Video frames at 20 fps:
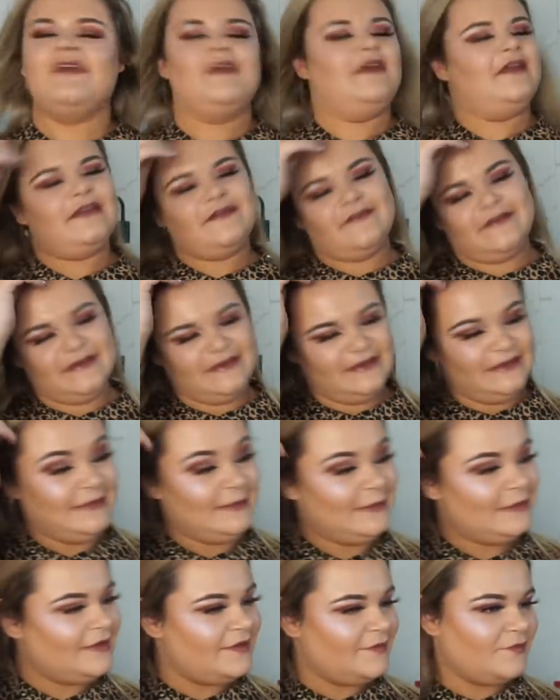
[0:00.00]
Anyway,
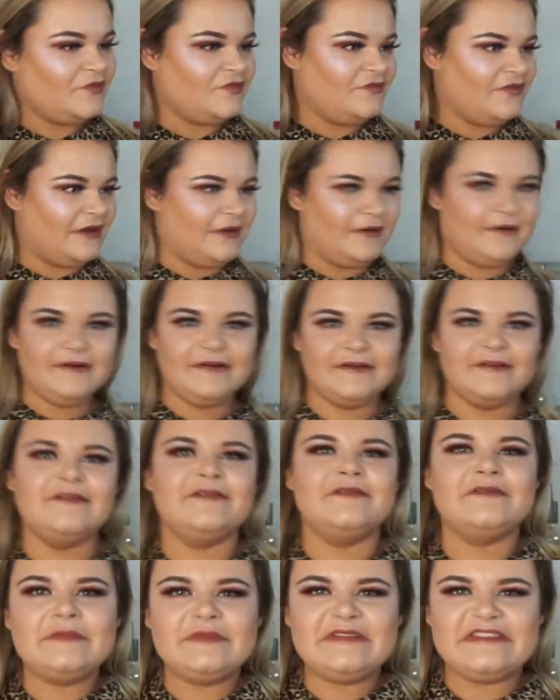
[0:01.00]
moving on.
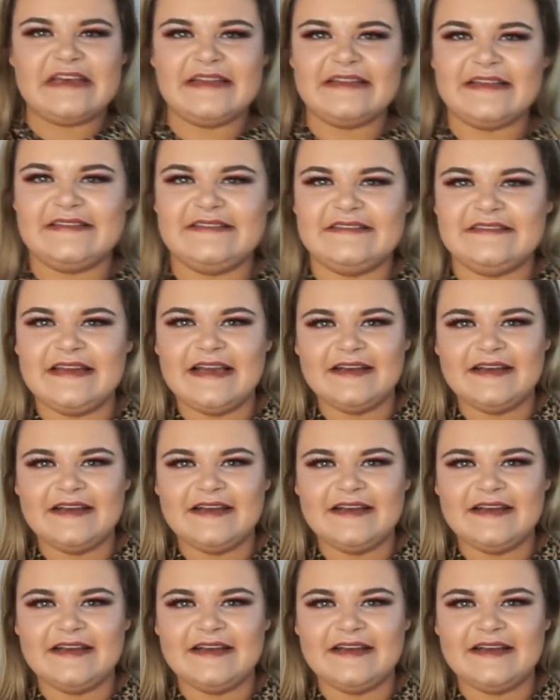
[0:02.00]
I'll pretend that didn't